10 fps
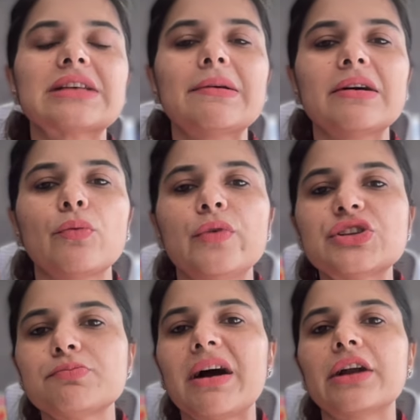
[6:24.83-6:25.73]

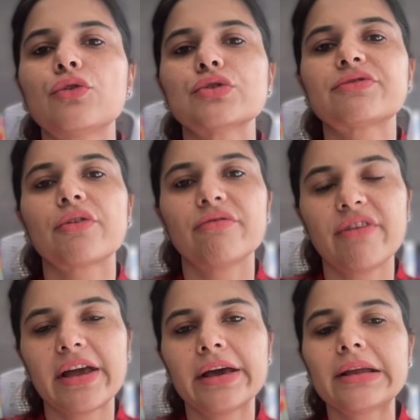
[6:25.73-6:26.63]
which part goes from
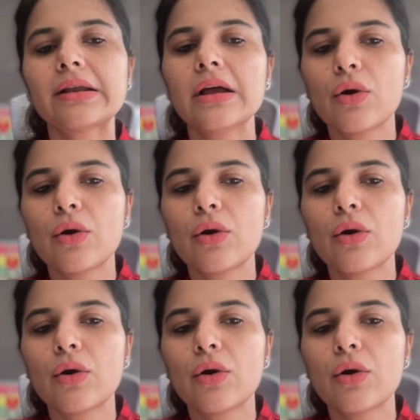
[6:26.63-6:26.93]
where,